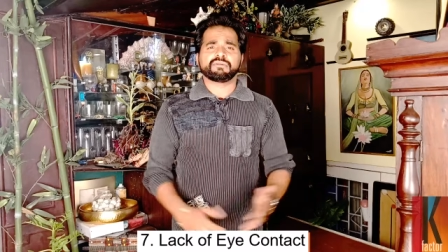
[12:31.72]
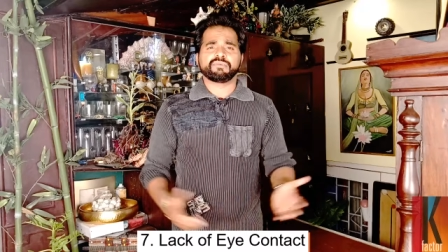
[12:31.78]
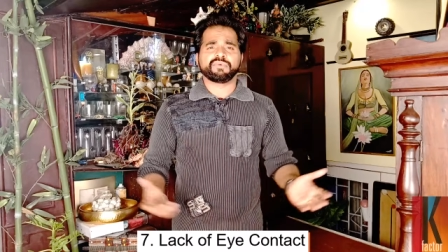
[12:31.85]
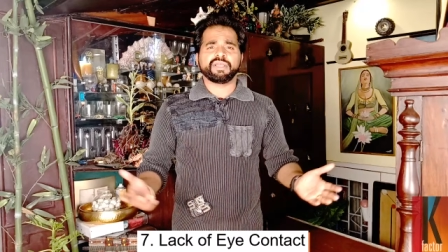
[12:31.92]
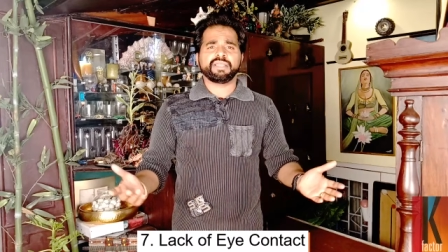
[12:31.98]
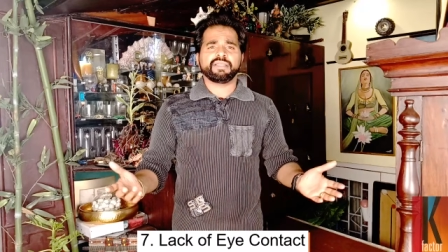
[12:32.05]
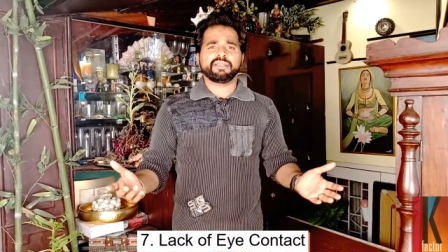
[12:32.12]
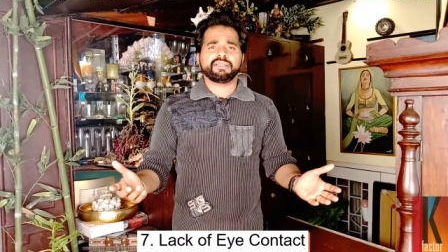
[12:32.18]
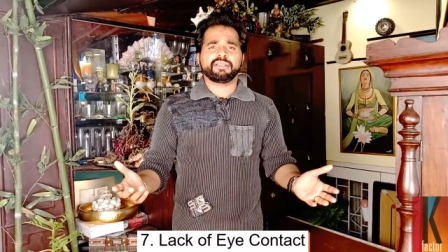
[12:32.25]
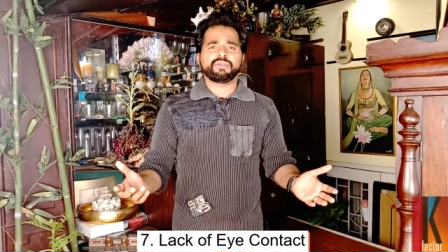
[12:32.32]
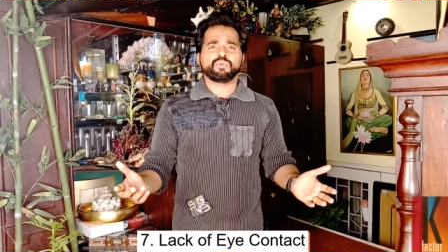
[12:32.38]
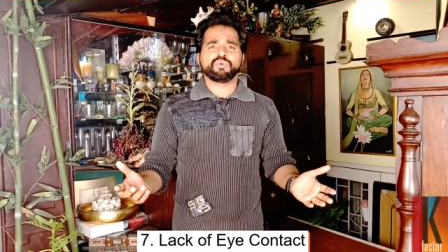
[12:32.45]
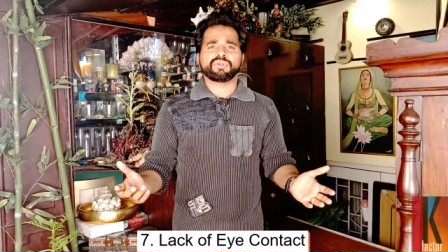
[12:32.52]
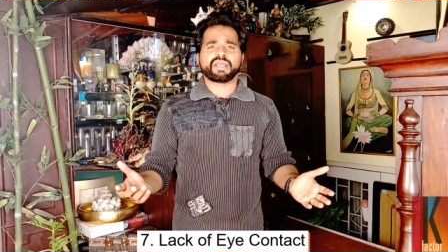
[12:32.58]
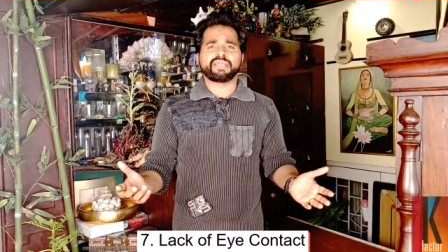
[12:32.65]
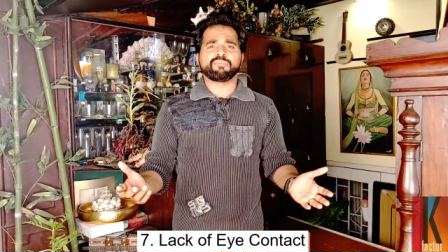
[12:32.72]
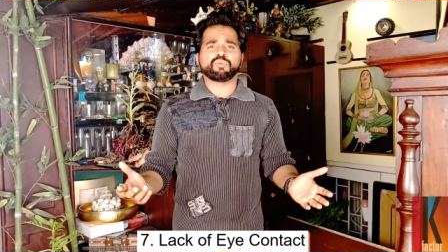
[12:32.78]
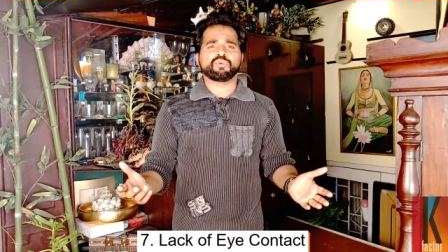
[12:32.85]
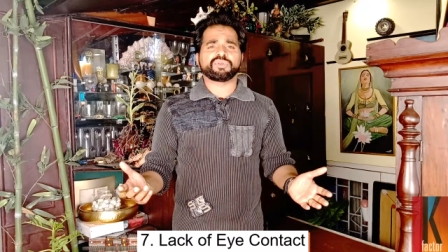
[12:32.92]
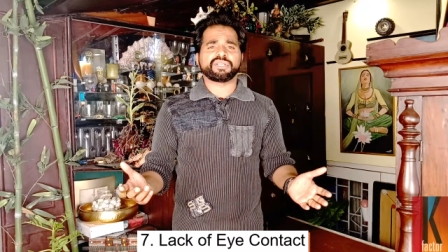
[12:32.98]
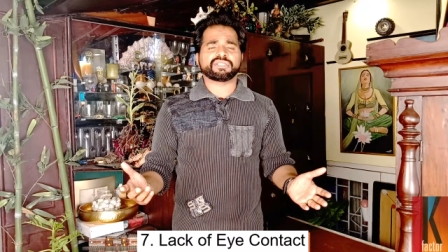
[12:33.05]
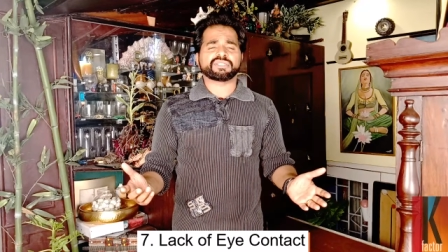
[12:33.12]
Why? No rhyme,
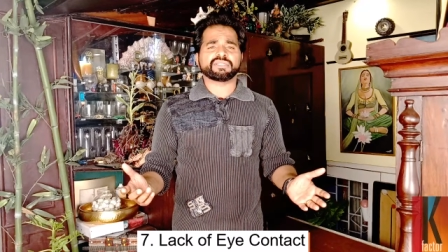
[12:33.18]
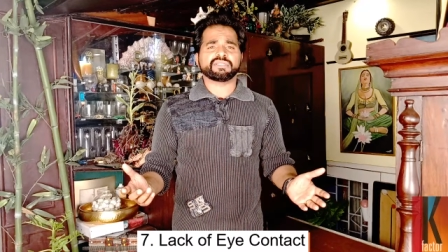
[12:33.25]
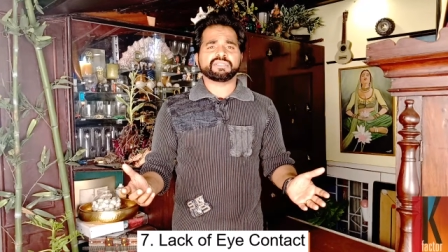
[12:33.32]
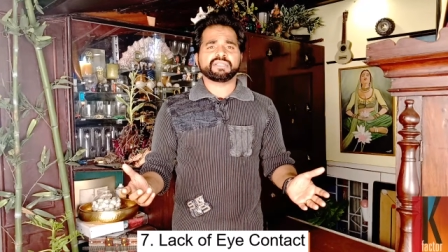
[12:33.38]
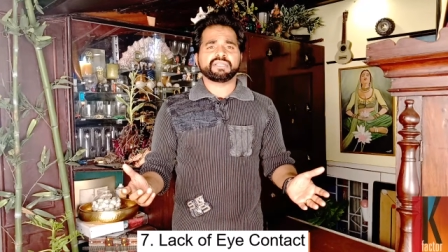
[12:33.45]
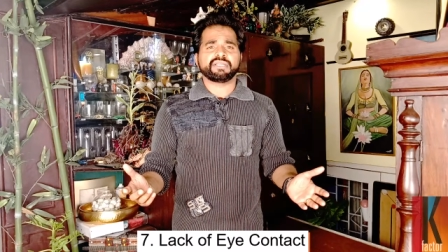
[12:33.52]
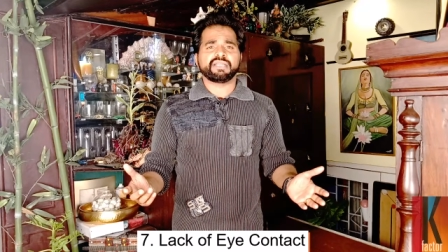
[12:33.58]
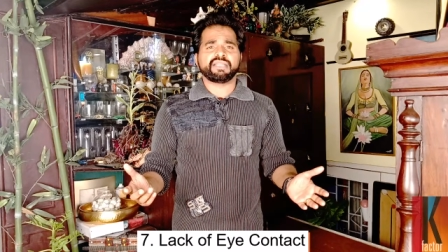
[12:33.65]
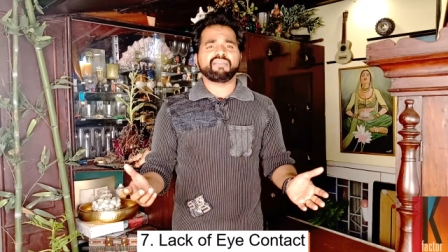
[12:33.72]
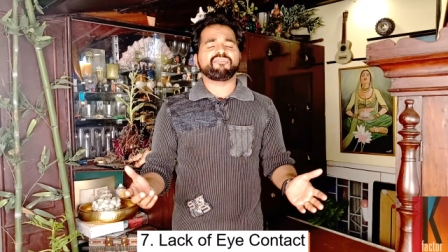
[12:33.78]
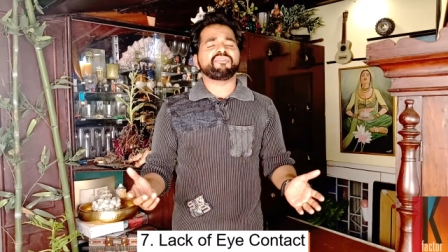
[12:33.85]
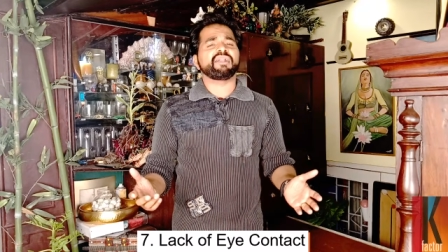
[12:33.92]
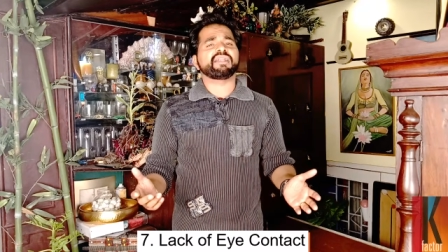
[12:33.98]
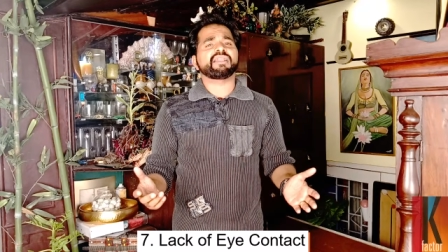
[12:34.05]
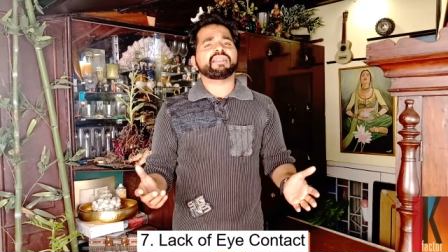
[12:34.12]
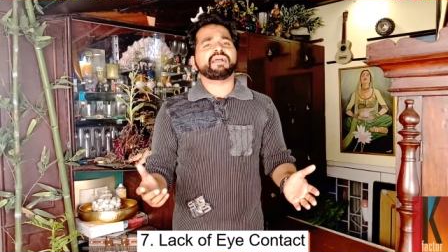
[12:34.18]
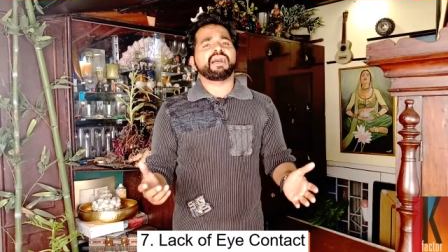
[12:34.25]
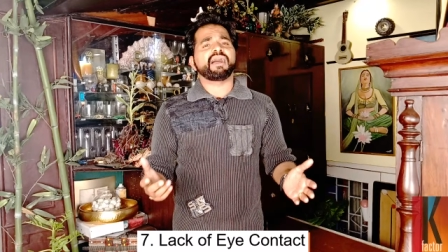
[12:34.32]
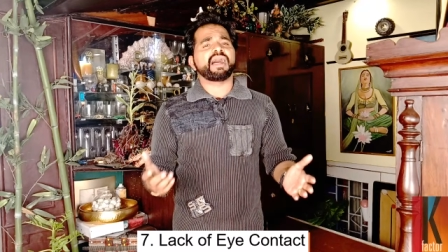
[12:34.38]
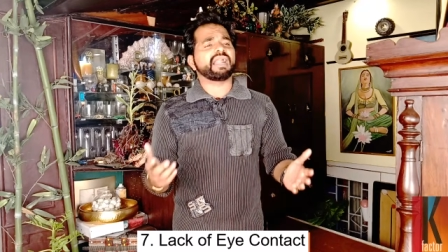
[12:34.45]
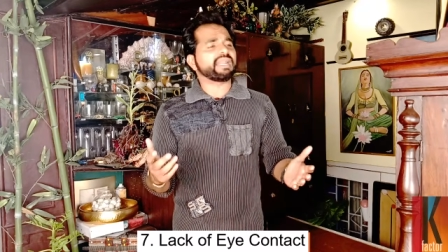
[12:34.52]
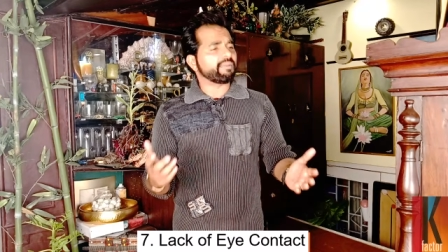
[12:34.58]
no reason. He felt
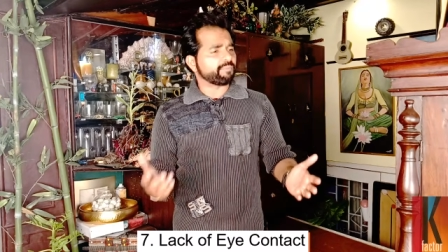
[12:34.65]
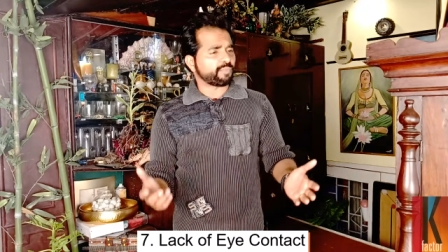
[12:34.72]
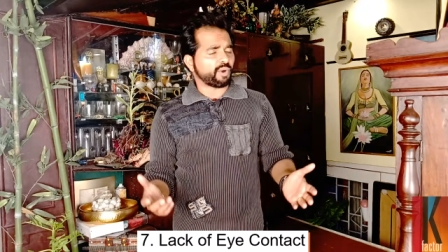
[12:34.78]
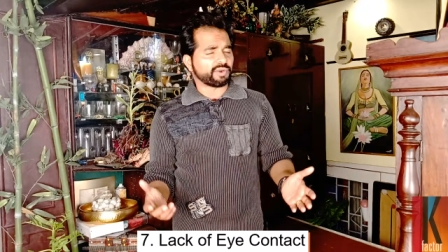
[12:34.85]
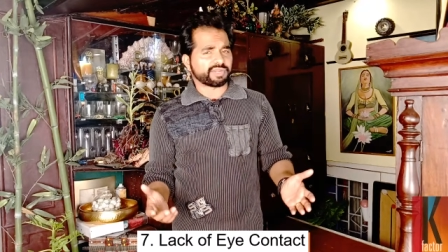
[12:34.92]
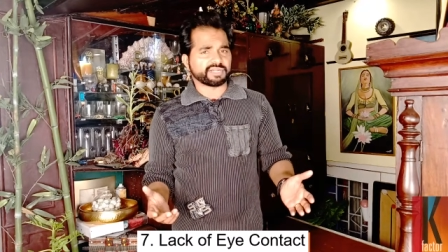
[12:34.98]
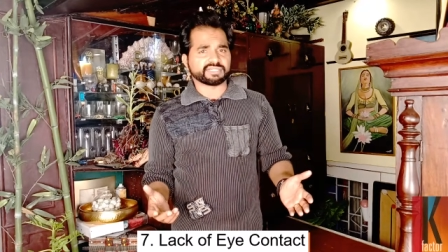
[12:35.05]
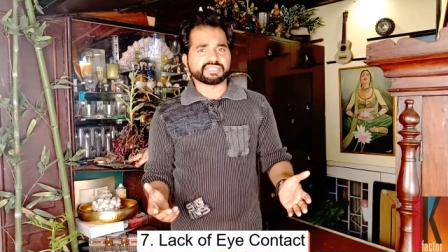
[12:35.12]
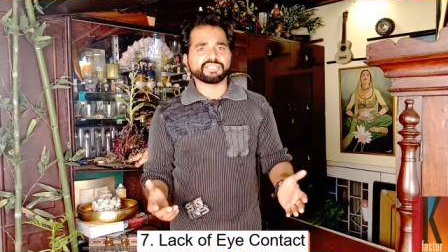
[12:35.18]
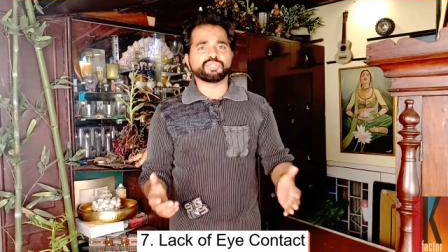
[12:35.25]
unimportant.